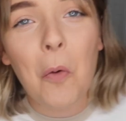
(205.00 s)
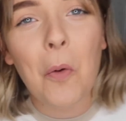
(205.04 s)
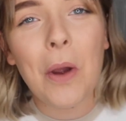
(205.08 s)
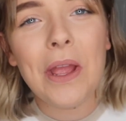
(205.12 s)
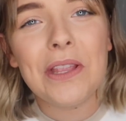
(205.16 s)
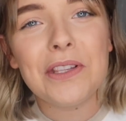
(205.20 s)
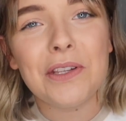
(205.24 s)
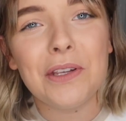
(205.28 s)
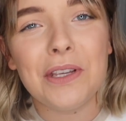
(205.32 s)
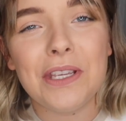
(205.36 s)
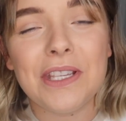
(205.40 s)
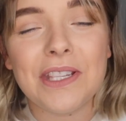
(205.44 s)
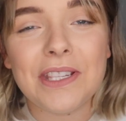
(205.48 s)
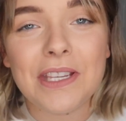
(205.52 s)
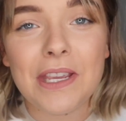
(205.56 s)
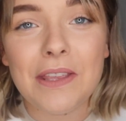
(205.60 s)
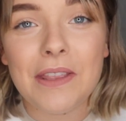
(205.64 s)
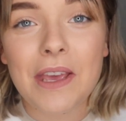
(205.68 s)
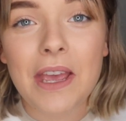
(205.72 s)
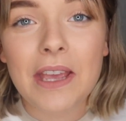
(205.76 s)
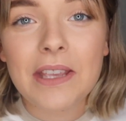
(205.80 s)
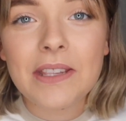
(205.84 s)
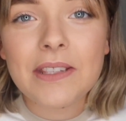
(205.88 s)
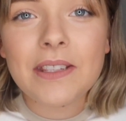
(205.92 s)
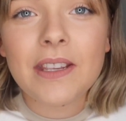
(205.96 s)
wait till you see
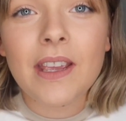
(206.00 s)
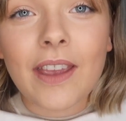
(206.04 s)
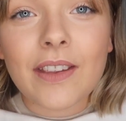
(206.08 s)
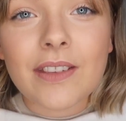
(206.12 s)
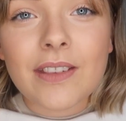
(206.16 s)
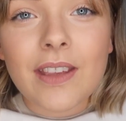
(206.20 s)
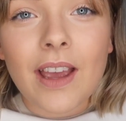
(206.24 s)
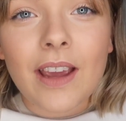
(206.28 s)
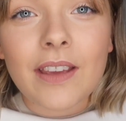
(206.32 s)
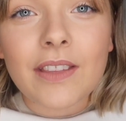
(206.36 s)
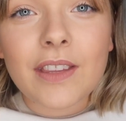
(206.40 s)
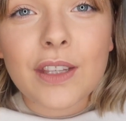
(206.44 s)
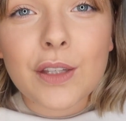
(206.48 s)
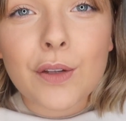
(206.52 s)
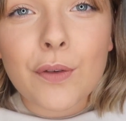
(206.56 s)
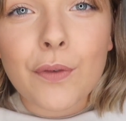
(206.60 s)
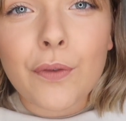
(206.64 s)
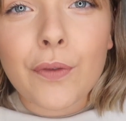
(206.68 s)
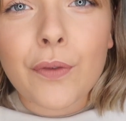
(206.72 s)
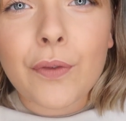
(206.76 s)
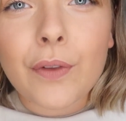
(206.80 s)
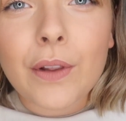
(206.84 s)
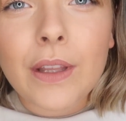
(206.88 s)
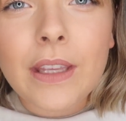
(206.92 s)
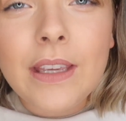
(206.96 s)
this, it's like this
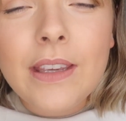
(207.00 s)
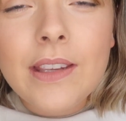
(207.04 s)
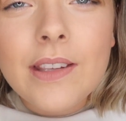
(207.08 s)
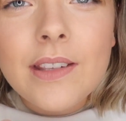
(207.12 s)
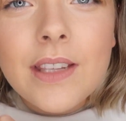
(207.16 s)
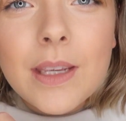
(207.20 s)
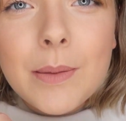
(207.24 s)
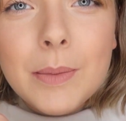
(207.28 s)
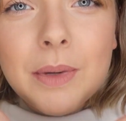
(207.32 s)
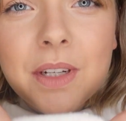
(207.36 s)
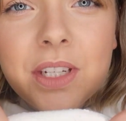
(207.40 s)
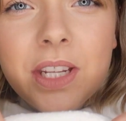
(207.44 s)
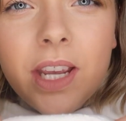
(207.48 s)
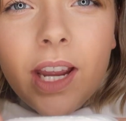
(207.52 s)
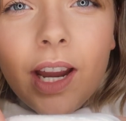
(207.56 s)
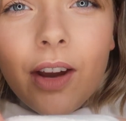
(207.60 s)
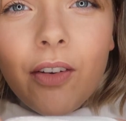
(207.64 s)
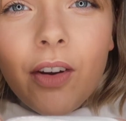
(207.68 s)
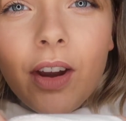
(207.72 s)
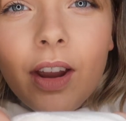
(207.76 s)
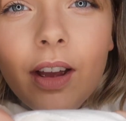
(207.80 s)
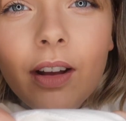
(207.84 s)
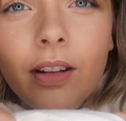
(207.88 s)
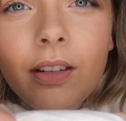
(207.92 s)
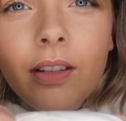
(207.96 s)
fleecy
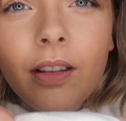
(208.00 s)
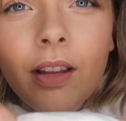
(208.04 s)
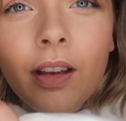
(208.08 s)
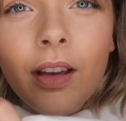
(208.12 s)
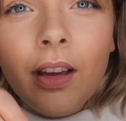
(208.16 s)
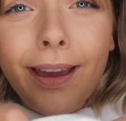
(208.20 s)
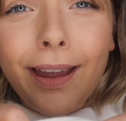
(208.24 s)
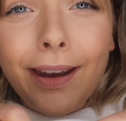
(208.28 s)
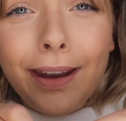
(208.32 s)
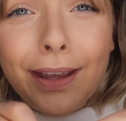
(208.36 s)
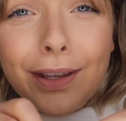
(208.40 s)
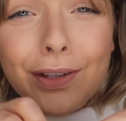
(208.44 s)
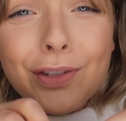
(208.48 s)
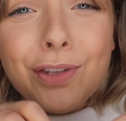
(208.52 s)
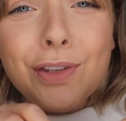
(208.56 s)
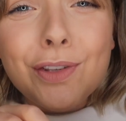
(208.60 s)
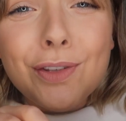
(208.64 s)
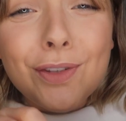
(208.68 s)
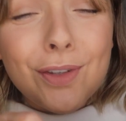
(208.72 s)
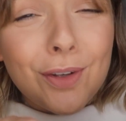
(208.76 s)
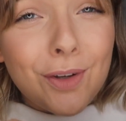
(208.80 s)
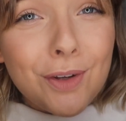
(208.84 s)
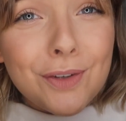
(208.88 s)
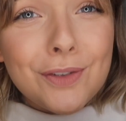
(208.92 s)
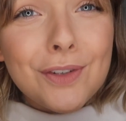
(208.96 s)
material, and it's
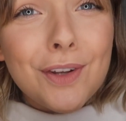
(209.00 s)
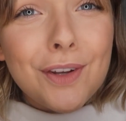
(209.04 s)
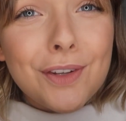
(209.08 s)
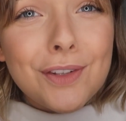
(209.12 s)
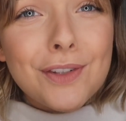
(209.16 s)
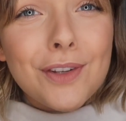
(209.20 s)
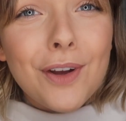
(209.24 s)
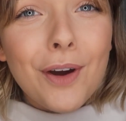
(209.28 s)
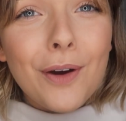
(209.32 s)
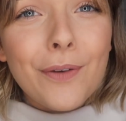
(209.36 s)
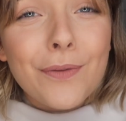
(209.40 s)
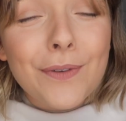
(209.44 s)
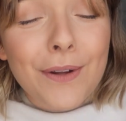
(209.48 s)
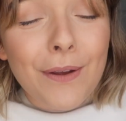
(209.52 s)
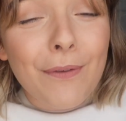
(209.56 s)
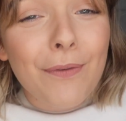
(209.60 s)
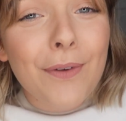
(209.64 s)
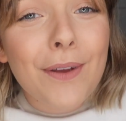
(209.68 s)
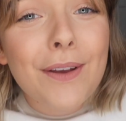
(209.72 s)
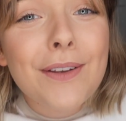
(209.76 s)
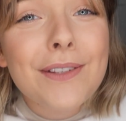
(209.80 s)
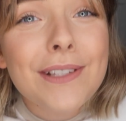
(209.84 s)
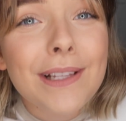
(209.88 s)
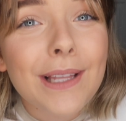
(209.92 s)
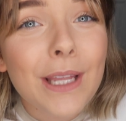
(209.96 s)
so, so soft. It
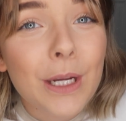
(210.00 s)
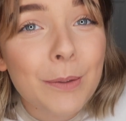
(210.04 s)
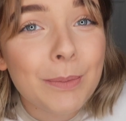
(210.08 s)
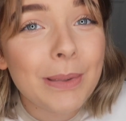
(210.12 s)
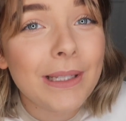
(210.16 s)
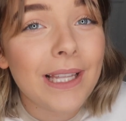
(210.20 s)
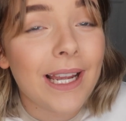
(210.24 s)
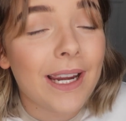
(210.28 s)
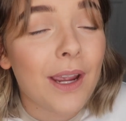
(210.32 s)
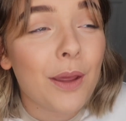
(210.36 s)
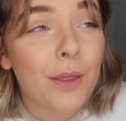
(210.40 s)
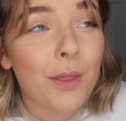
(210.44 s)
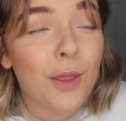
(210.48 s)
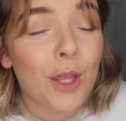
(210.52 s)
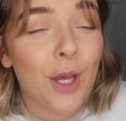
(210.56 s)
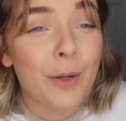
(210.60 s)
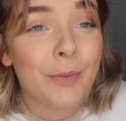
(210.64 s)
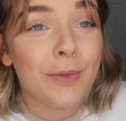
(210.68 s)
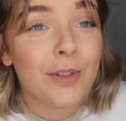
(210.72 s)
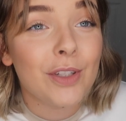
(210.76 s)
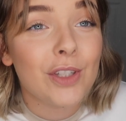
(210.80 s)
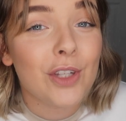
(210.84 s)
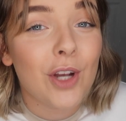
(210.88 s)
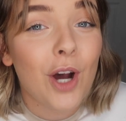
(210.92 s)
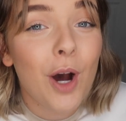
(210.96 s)
feels a little bit like a
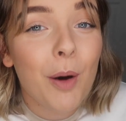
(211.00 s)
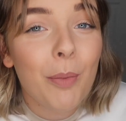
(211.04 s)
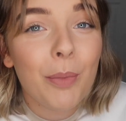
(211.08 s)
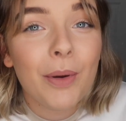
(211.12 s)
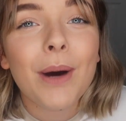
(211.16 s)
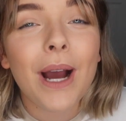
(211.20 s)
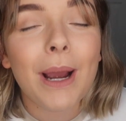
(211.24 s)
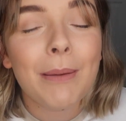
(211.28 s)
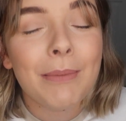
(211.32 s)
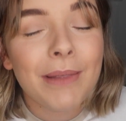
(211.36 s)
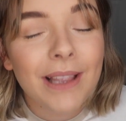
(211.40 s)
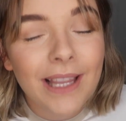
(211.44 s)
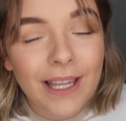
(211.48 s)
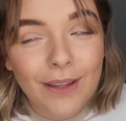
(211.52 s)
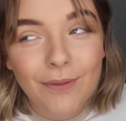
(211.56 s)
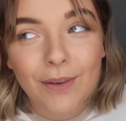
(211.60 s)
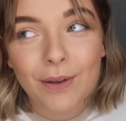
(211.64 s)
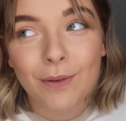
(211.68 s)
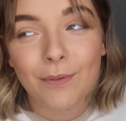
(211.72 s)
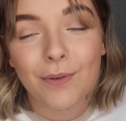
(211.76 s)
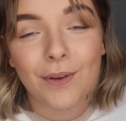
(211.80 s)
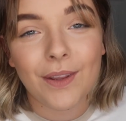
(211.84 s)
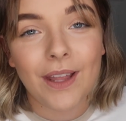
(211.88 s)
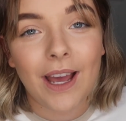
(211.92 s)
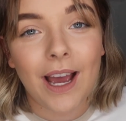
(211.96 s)
thermal top. I'm
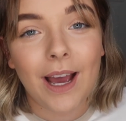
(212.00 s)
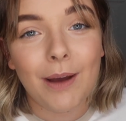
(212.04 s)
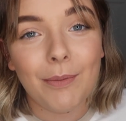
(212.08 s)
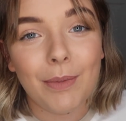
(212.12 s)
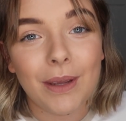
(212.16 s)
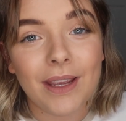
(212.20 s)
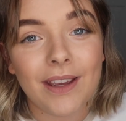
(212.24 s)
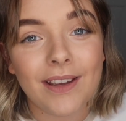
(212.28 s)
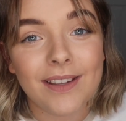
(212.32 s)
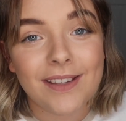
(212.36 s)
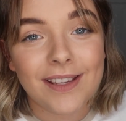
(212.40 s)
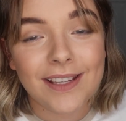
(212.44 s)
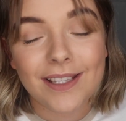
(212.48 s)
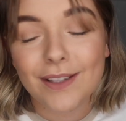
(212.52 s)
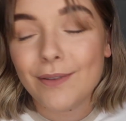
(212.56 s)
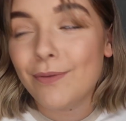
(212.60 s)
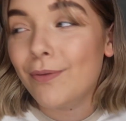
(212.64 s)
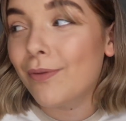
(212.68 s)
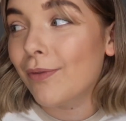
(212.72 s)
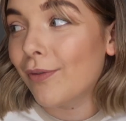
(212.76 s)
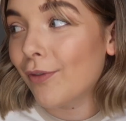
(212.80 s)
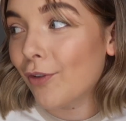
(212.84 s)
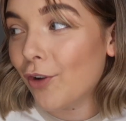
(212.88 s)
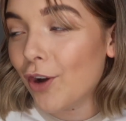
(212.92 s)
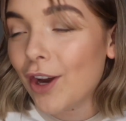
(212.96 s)
living for that because it's
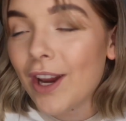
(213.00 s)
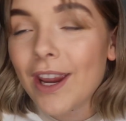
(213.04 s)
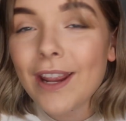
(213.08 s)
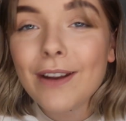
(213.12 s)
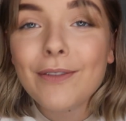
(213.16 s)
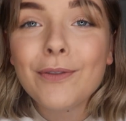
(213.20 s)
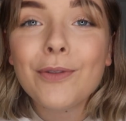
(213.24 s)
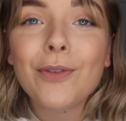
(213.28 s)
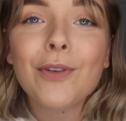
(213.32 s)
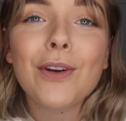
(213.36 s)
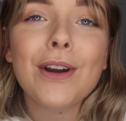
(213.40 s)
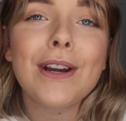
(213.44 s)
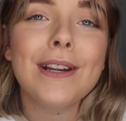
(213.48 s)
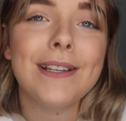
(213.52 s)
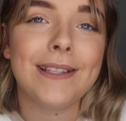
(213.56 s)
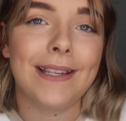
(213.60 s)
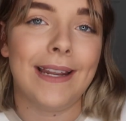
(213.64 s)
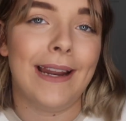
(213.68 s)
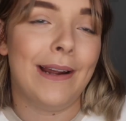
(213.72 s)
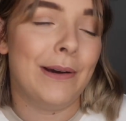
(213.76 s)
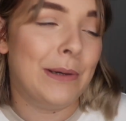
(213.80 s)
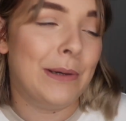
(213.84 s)
friggin' freezing